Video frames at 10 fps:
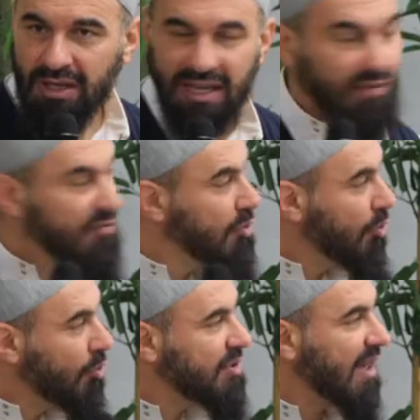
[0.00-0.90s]
if you
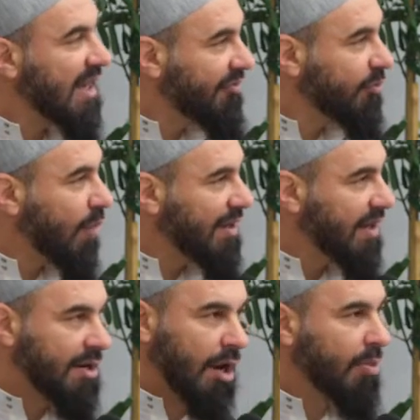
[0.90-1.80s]
lose a loved one,
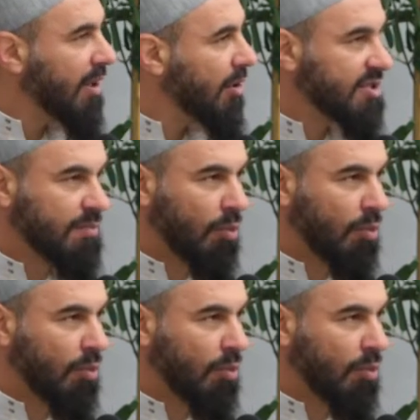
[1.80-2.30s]
and nobody lost